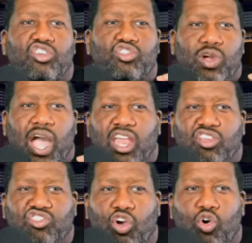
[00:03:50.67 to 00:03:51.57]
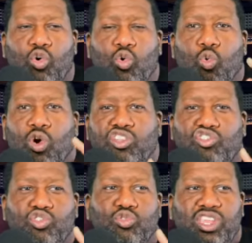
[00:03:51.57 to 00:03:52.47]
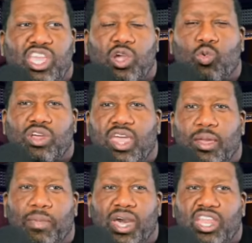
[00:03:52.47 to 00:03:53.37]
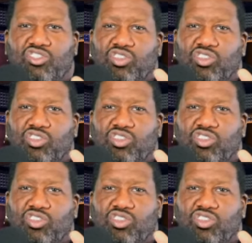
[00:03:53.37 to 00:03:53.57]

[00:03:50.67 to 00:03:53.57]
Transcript: you got to show what you did with that money